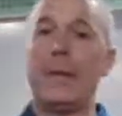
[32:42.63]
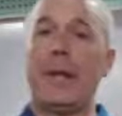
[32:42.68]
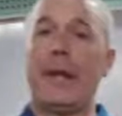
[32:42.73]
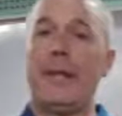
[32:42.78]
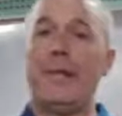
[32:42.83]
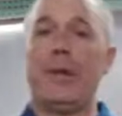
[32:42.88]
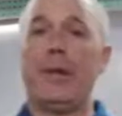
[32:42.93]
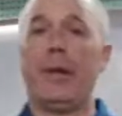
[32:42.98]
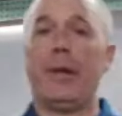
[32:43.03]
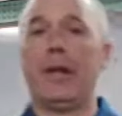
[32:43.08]

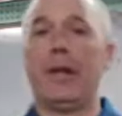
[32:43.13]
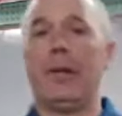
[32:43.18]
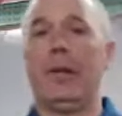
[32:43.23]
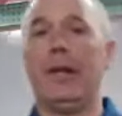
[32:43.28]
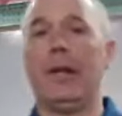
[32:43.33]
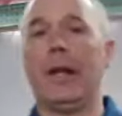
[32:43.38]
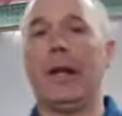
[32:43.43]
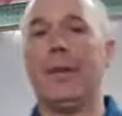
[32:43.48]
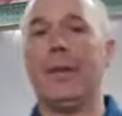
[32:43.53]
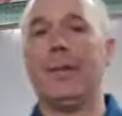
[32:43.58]
Sometimes you
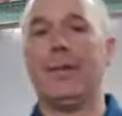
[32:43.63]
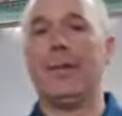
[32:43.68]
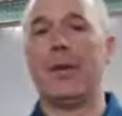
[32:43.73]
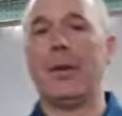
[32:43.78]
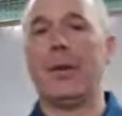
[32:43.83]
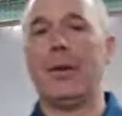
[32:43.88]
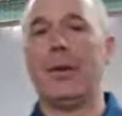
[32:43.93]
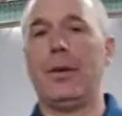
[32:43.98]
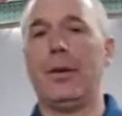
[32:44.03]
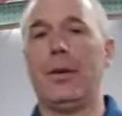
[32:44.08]
go, all
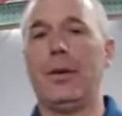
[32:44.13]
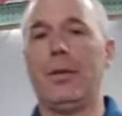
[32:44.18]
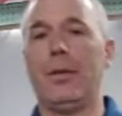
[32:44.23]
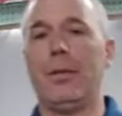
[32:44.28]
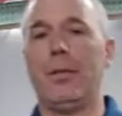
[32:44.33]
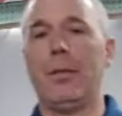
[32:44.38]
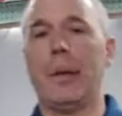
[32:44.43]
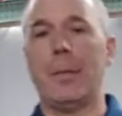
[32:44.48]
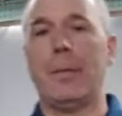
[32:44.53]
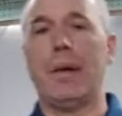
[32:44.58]
right,
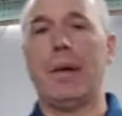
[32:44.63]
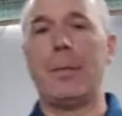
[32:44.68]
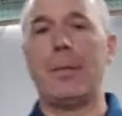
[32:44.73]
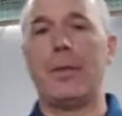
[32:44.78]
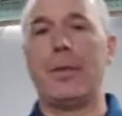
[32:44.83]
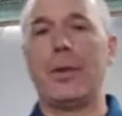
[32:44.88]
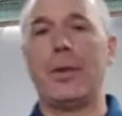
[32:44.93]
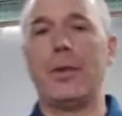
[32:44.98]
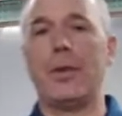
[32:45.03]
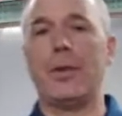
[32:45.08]
so my
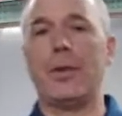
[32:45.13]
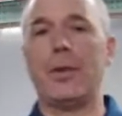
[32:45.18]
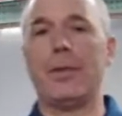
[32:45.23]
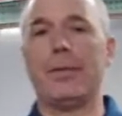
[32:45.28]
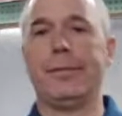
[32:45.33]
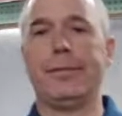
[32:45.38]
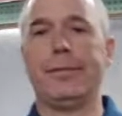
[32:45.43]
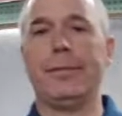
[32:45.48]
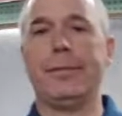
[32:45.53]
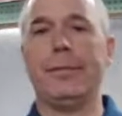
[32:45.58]
pipe's
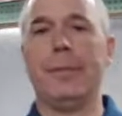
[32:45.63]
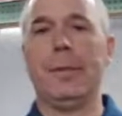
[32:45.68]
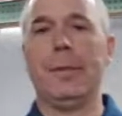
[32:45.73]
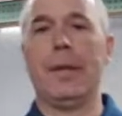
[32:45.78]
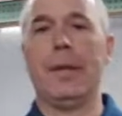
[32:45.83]
frozen.